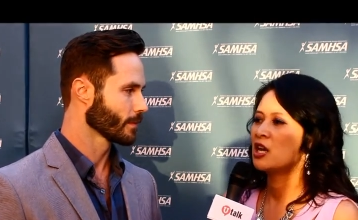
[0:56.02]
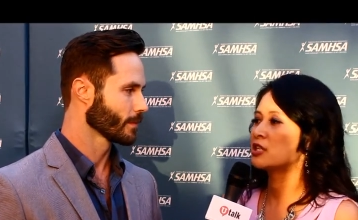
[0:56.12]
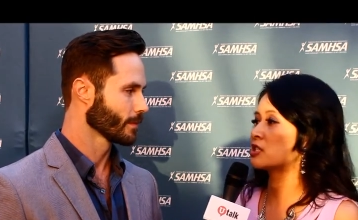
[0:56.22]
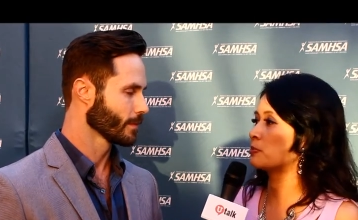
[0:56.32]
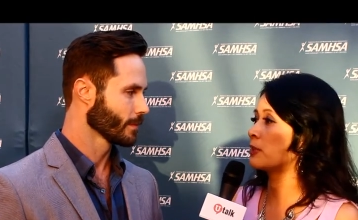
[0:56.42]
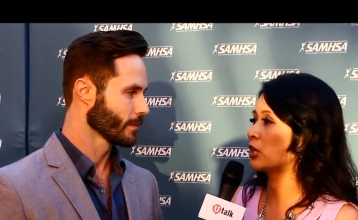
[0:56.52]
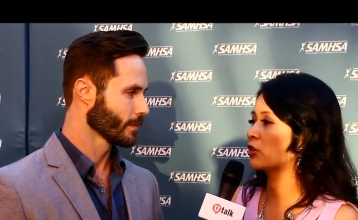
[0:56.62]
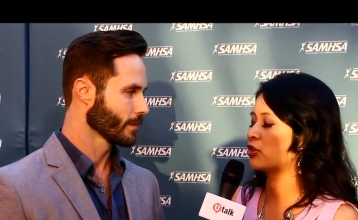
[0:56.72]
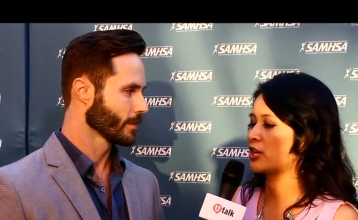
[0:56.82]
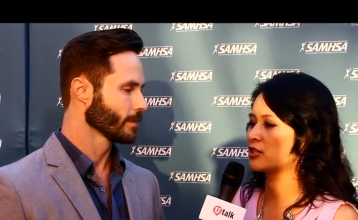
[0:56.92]
Speaker 1: into some bigger
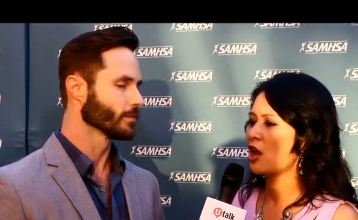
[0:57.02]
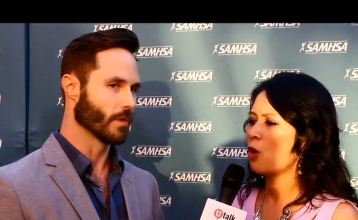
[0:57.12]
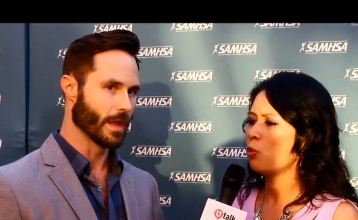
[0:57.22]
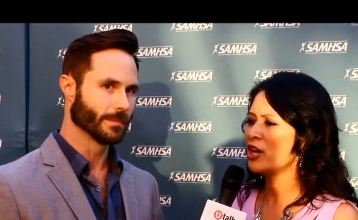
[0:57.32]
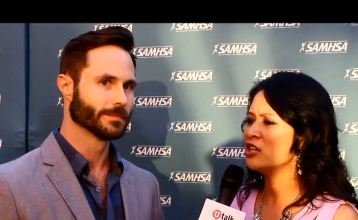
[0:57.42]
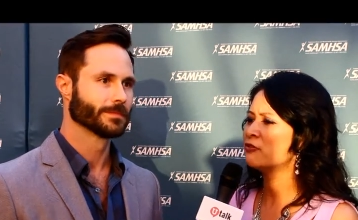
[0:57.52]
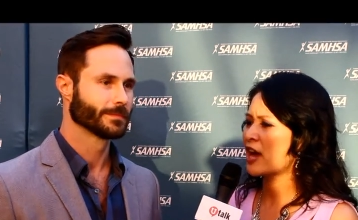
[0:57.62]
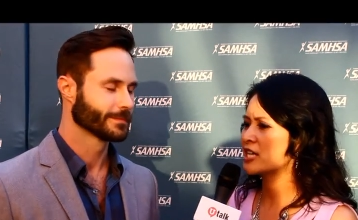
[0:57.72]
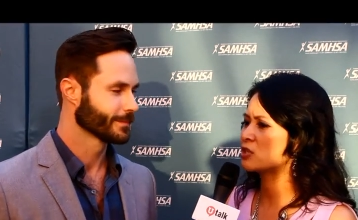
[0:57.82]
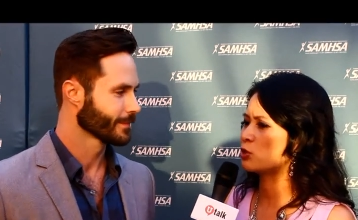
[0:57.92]
things. Right. What
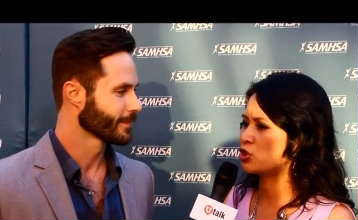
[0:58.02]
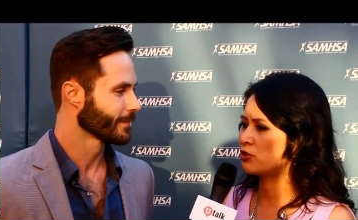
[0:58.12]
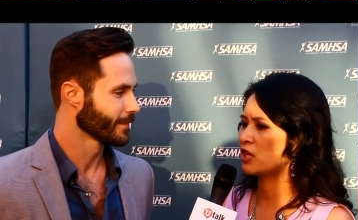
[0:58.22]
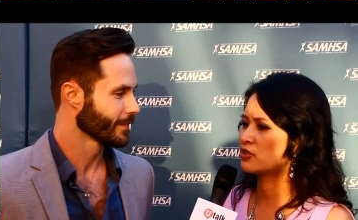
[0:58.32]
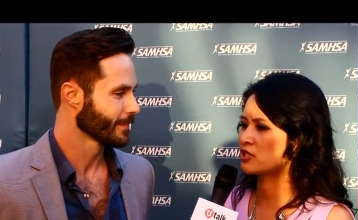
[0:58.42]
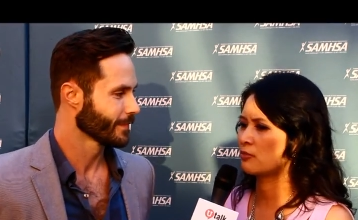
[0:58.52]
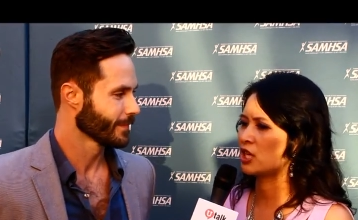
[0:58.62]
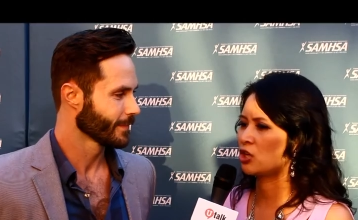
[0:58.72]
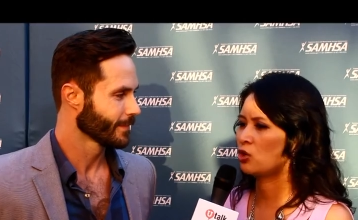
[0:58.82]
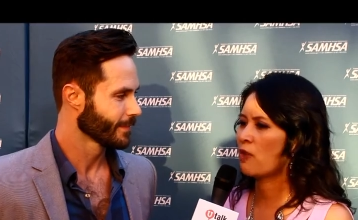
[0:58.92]
advice would you give to
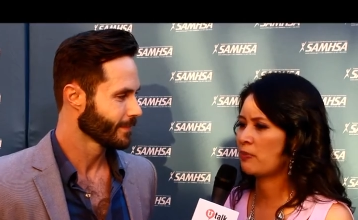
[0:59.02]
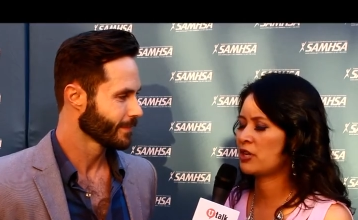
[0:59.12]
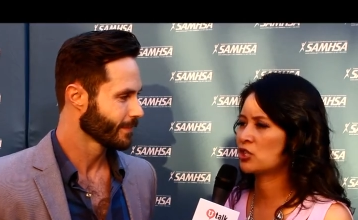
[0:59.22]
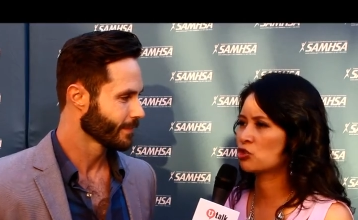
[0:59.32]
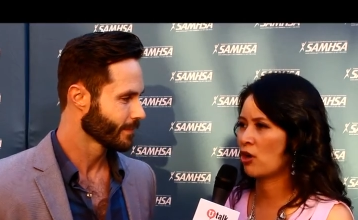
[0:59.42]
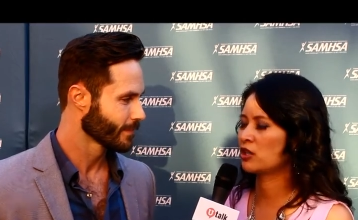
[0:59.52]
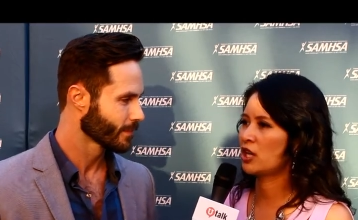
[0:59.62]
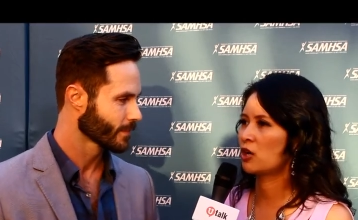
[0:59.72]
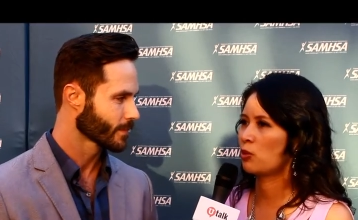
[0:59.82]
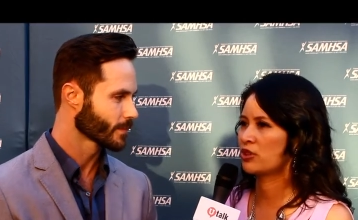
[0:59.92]
somebody who might be
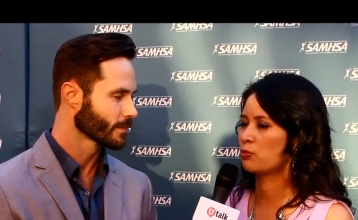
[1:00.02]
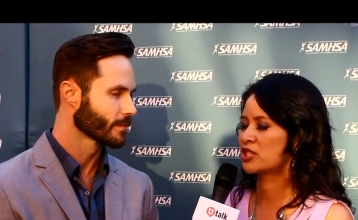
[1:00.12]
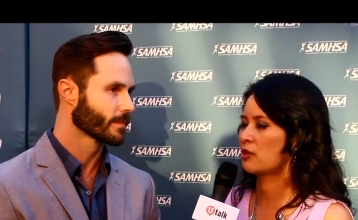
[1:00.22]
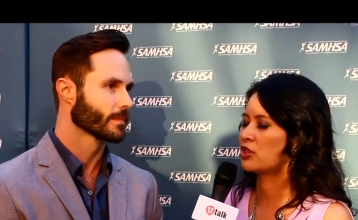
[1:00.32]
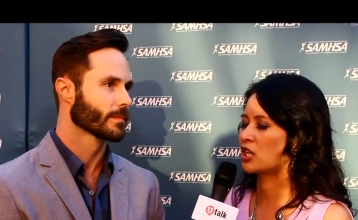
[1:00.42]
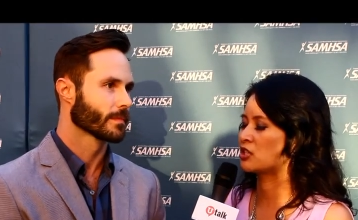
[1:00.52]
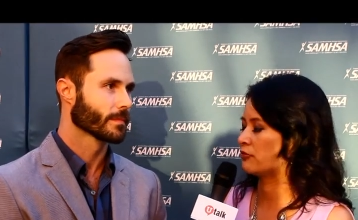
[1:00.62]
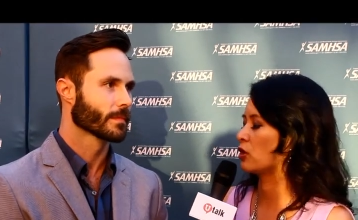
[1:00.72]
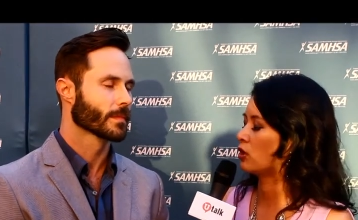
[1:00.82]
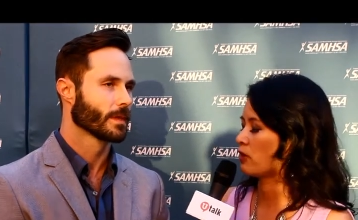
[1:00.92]
struggling with, with something
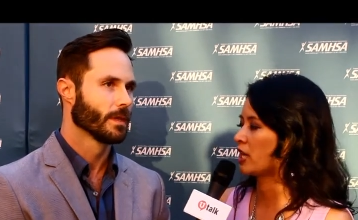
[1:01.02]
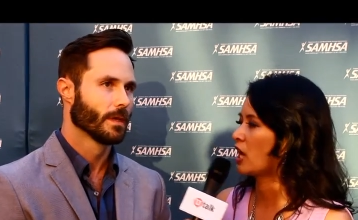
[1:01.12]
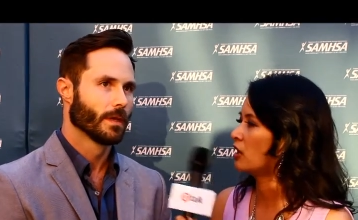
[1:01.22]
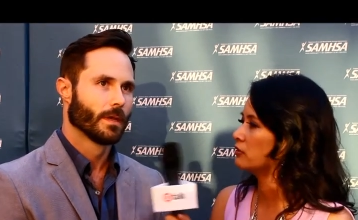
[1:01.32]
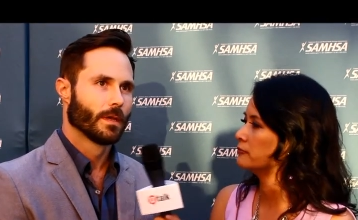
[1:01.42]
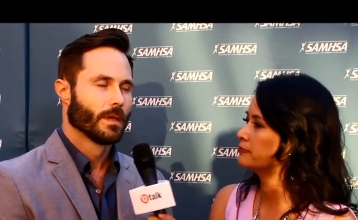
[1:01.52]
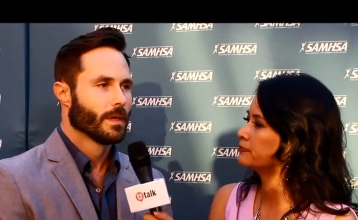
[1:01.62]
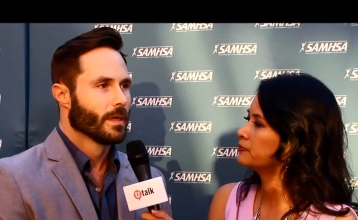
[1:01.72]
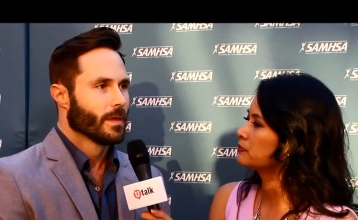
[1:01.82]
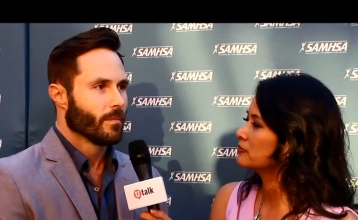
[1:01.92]
difficult right now?
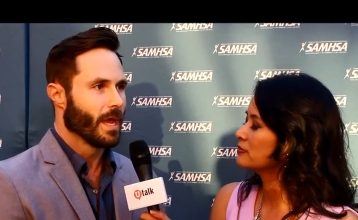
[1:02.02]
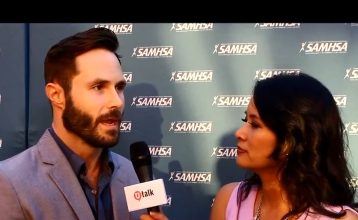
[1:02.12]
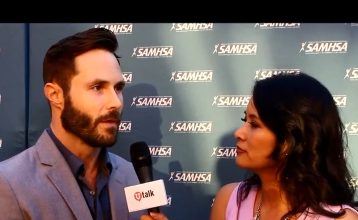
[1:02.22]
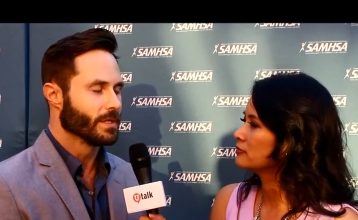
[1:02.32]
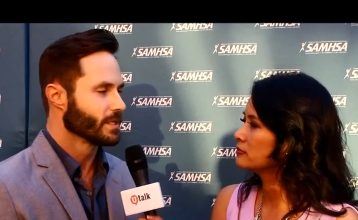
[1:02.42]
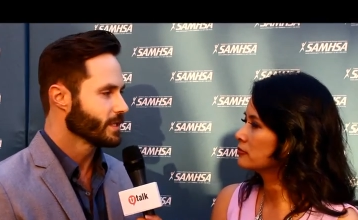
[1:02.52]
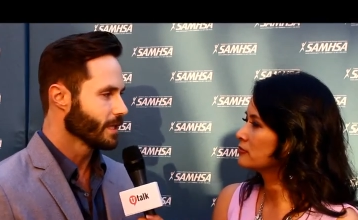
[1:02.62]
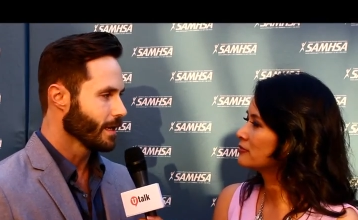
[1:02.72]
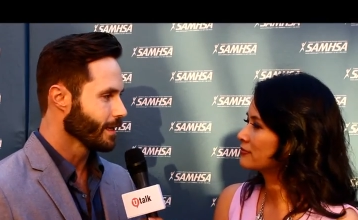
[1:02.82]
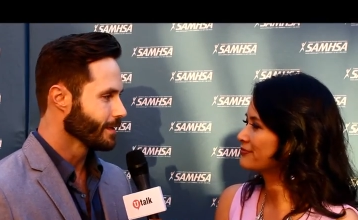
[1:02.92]
Speaker 2: Man, I would just
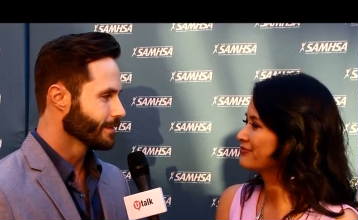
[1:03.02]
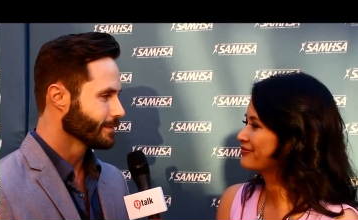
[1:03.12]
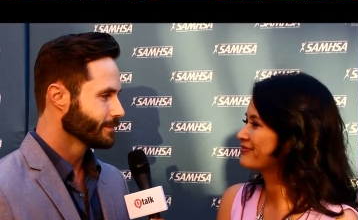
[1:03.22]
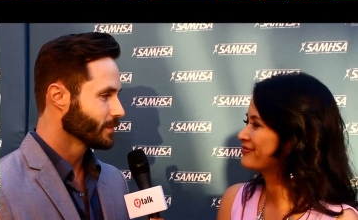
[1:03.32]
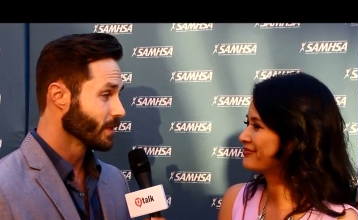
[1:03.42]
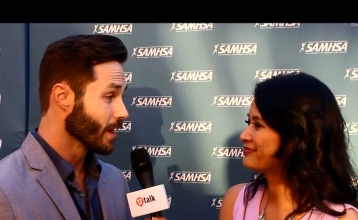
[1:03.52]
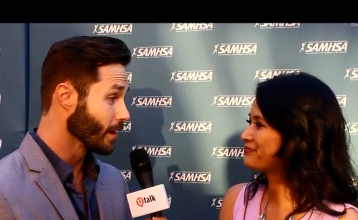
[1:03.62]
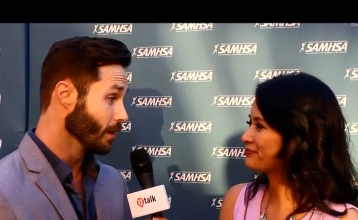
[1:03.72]
say you're not